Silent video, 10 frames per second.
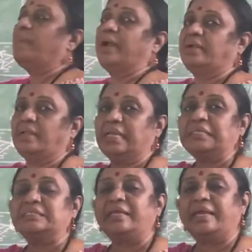
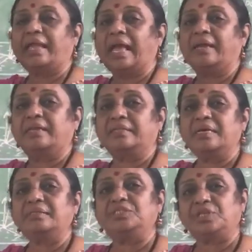particles, they carry
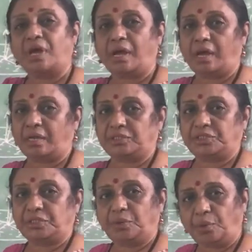the charge.
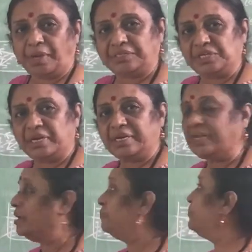Okay children,
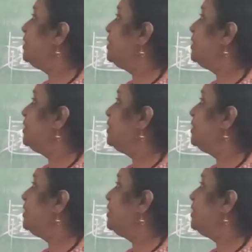clear?